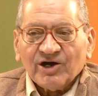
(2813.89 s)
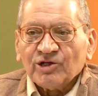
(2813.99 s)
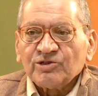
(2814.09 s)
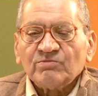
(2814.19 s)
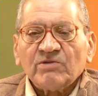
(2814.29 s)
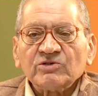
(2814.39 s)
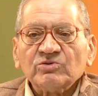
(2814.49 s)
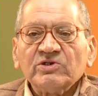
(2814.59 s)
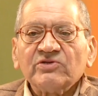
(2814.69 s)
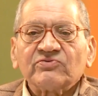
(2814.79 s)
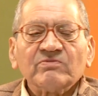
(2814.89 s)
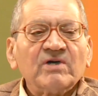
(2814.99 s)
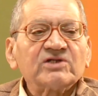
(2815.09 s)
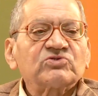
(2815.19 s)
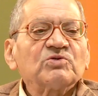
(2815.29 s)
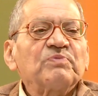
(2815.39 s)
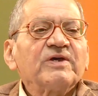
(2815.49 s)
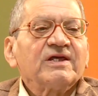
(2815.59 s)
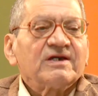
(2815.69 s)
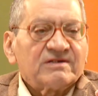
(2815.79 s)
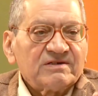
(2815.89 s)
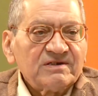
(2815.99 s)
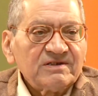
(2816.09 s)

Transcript: Although Manu is much superior